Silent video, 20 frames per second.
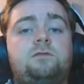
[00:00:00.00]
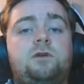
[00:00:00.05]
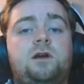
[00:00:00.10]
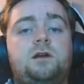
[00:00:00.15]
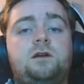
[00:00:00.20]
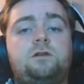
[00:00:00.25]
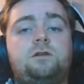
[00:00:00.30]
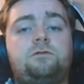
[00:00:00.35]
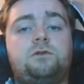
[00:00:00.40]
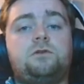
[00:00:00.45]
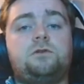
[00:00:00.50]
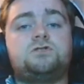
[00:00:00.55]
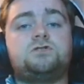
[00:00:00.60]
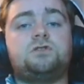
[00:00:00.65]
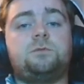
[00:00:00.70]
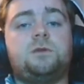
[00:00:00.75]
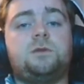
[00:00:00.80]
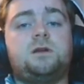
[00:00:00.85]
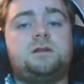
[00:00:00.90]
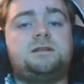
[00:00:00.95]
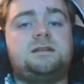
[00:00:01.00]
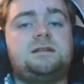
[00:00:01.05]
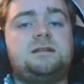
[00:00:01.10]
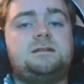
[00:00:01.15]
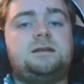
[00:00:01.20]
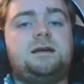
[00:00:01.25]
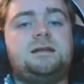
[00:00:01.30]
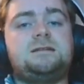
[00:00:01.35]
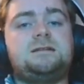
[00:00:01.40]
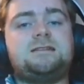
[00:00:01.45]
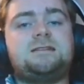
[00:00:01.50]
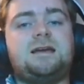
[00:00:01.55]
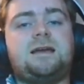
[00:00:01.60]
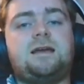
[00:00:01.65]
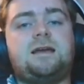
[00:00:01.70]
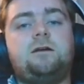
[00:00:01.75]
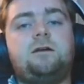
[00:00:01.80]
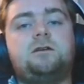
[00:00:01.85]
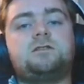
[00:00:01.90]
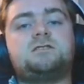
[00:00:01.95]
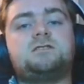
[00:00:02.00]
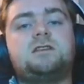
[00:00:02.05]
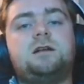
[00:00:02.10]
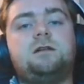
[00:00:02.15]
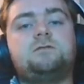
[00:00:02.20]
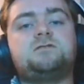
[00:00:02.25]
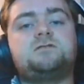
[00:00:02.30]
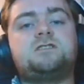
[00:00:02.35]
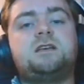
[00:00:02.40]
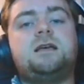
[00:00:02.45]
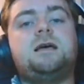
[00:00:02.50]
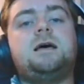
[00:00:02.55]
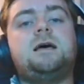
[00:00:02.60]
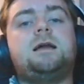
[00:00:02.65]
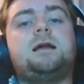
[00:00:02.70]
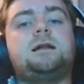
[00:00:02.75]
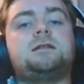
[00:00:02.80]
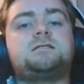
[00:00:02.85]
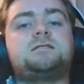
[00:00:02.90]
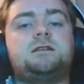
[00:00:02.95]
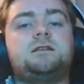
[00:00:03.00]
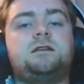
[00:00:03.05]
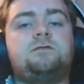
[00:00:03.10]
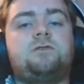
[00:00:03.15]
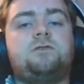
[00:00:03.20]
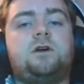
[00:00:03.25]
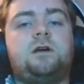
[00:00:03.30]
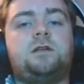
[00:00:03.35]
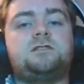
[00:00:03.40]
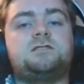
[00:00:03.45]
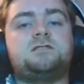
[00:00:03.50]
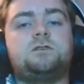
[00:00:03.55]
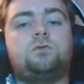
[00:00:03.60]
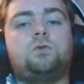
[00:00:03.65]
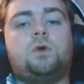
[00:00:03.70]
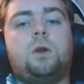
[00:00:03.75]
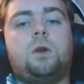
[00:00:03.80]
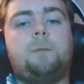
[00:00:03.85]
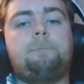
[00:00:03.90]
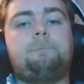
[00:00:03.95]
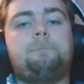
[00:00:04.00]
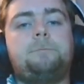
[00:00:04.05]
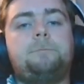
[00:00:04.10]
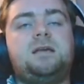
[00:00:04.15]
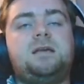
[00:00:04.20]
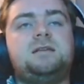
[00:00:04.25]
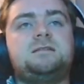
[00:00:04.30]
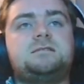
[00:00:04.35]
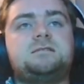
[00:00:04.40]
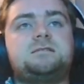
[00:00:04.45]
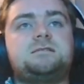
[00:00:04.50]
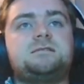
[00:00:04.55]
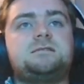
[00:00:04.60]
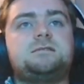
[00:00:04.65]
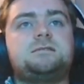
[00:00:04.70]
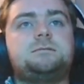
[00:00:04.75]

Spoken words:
near future. But until then, take care of yourselves, and I'll see you very soon. Peace.